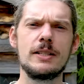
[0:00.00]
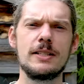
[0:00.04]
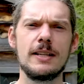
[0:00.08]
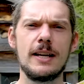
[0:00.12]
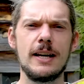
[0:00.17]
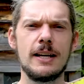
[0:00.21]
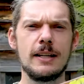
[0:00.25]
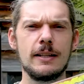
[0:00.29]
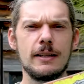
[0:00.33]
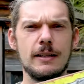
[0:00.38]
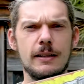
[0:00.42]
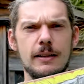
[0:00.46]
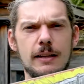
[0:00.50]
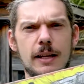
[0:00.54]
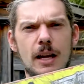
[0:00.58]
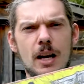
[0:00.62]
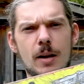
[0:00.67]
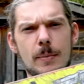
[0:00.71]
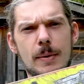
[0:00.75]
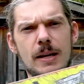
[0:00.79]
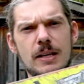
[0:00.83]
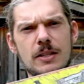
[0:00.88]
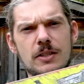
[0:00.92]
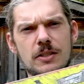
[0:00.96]
deck that
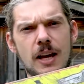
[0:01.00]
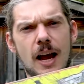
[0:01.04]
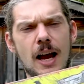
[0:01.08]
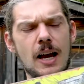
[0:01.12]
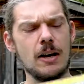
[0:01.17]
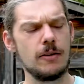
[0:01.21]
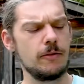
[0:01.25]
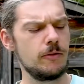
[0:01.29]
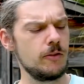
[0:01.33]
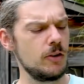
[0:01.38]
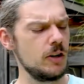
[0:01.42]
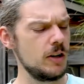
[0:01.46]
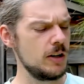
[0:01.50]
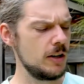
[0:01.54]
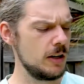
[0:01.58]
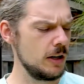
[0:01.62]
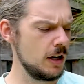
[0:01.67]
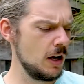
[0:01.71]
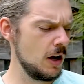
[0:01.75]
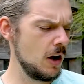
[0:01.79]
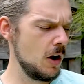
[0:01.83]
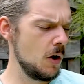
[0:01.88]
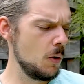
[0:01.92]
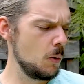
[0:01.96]
I've been skating for,
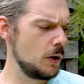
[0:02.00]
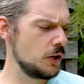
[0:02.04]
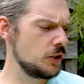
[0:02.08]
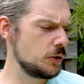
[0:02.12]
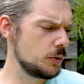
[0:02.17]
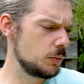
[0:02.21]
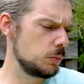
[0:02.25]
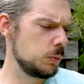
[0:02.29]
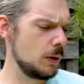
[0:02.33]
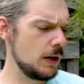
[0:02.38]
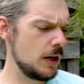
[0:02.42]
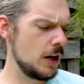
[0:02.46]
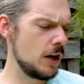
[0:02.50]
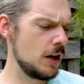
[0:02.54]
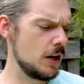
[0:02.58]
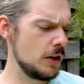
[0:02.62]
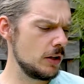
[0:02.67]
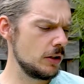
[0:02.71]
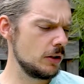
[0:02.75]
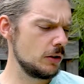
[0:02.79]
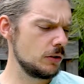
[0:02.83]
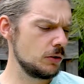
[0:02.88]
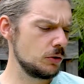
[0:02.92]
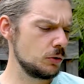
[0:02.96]
which when
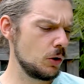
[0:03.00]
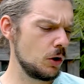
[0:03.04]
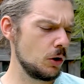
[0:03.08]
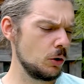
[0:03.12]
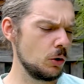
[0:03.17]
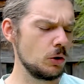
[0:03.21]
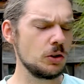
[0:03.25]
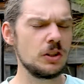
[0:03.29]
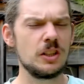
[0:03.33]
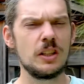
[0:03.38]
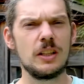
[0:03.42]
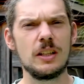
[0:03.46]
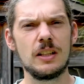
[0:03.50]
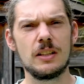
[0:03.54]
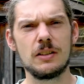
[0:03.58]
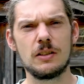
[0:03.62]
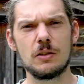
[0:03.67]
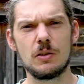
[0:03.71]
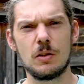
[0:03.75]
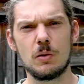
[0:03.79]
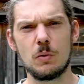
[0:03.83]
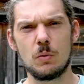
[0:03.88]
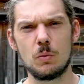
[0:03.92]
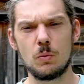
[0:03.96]
I sort of looked at it,
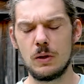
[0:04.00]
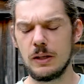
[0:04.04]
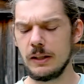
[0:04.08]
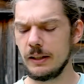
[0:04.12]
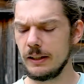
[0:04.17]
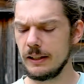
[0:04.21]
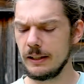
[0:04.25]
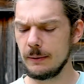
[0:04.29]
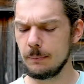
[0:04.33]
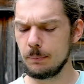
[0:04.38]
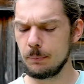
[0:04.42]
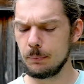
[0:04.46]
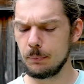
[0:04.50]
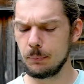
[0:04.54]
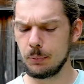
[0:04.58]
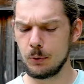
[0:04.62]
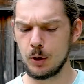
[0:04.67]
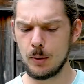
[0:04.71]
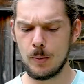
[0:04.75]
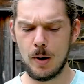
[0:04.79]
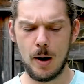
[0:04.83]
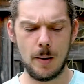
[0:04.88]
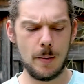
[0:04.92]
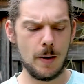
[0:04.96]
really
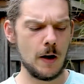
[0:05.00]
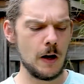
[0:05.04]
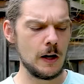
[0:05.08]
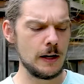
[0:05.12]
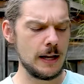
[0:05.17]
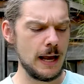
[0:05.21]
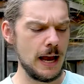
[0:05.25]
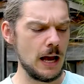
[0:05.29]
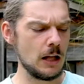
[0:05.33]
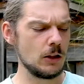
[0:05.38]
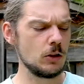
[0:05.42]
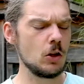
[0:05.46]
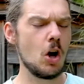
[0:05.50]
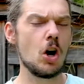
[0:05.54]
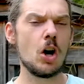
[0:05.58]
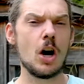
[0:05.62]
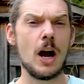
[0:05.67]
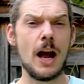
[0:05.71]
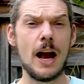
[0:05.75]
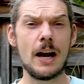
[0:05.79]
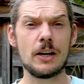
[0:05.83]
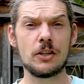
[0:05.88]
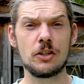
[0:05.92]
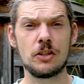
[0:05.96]
blew my mind how long
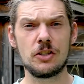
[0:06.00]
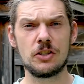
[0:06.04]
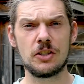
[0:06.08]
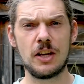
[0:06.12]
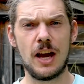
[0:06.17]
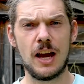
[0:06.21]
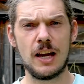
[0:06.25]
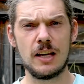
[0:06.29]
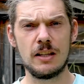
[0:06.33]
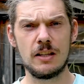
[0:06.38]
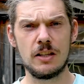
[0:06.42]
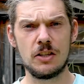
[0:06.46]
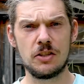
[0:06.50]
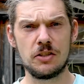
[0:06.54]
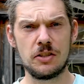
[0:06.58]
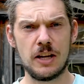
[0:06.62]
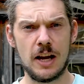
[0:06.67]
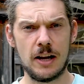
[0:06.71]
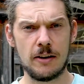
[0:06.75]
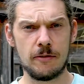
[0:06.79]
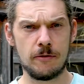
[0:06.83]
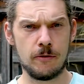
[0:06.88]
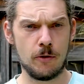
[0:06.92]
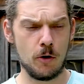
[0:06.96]
I actually skated this
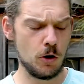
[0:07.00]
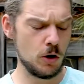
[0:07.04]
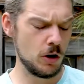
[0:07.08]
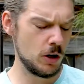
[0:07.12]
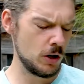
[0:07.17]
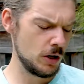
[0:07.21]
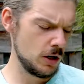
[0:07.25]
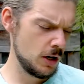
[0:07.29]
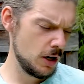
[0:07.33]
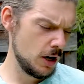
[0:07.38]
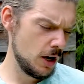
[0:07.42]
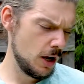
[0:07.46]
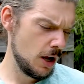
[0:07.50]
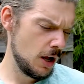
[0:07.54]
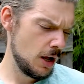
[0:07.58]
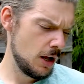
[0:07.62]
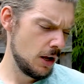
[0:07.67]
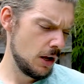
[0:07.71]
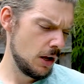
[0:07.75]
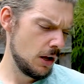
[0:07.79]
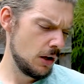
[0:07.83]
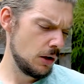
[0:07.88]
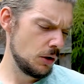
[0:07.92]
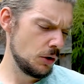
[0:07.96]
deck for.
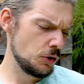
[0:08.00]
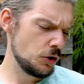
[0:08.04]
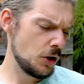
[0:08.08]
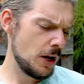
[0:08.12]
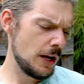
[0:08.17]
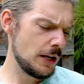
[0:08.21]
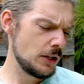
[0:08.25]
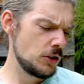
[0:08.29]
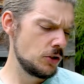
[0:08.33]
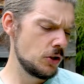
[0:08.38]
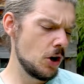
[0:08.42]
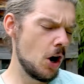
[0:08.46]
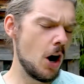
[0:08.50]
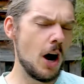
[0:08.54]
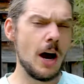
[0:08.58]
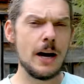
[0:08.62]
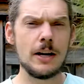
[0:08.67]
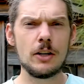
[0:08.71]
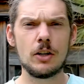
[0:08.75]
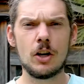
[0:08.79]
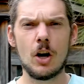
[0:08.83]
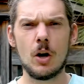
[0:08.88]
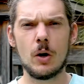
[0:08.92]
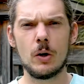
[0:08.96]
It was like
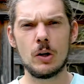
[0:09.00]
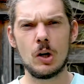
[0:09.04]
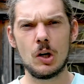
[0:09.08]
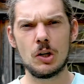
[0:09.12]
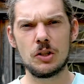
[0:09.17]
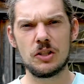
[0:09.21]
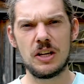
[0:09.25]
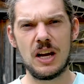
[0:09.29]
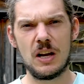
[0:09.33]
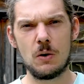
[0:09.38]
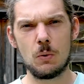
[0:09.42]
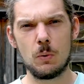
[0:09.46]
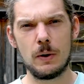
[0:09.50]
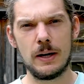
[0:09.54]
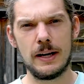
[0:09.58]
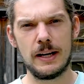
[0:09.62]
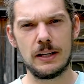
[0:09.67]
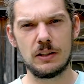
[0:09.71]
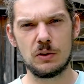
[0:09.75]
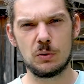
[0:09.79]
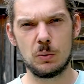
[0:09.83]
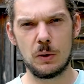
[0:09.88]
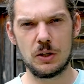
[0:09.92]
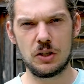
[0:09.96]
9 going on 10
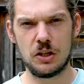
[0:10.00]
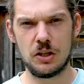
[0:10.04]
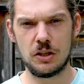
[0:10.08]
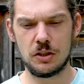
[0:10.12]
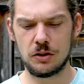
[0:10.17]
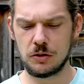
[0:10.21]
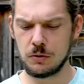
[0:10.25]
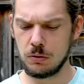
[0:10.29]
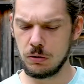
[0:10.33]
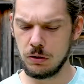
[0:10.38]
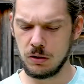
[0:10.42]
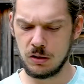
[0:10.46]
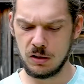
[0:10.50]
weeks, which is